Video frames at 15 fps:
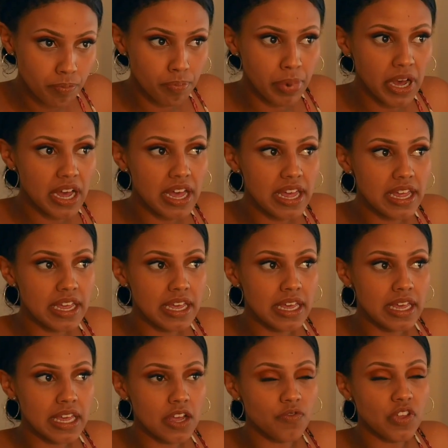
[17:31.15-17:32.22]
But
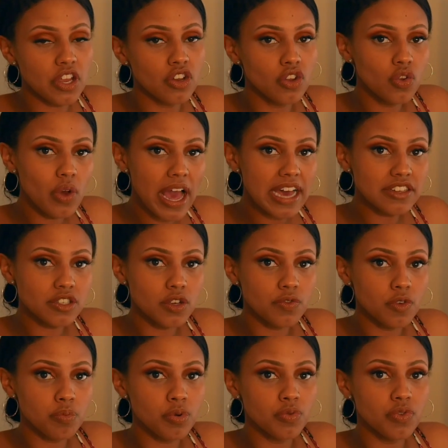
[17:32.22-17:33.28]
if they do ask you
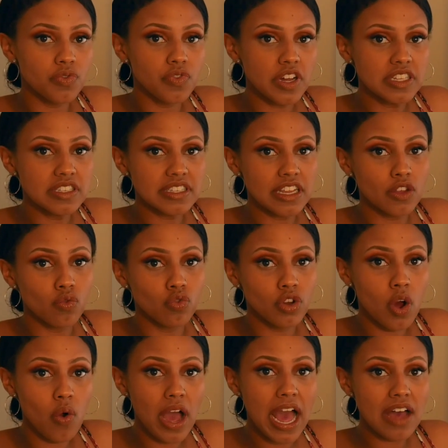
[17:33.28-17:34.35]
for proof of funds and you
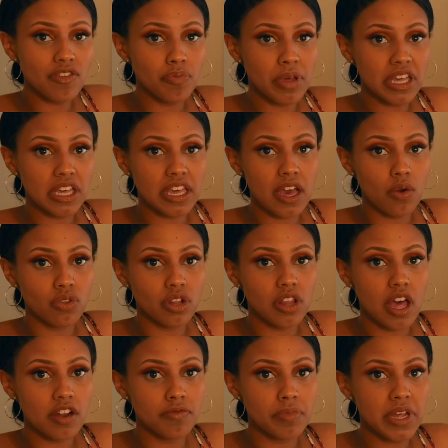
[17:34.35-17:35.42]
don't have a bank account with a
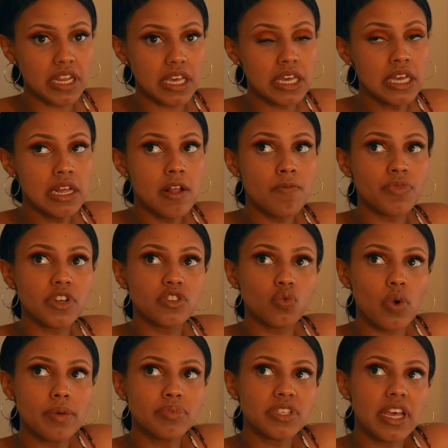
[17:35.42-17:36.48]
lot of money, there's a
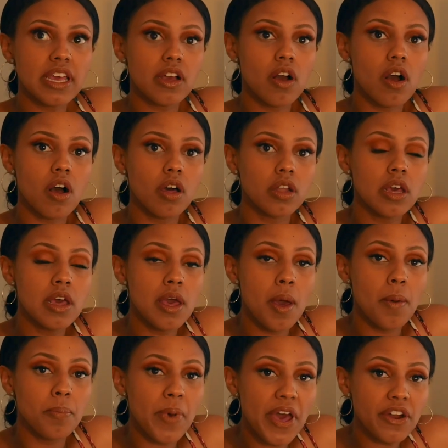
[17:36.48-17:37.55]
website called
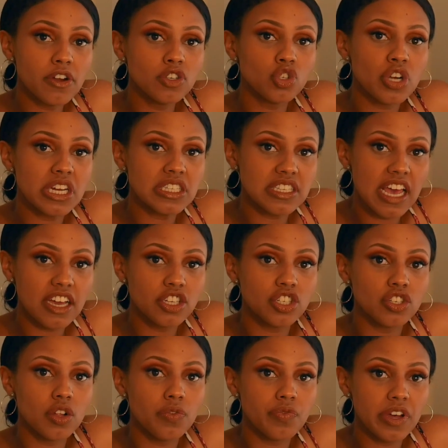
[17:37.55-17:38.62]

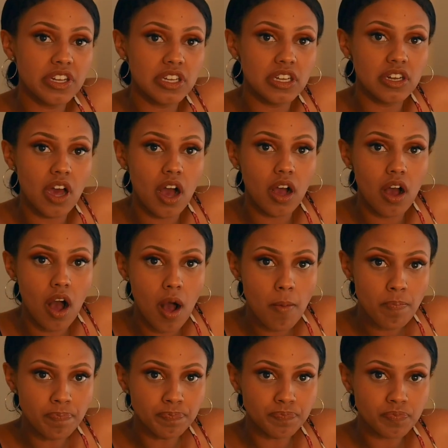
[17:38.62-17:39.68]

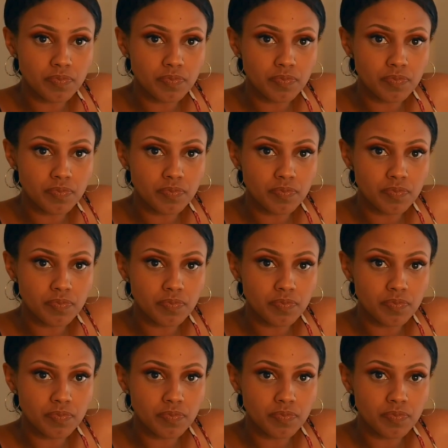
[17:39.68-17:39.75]
bettertransactionalfunding.com,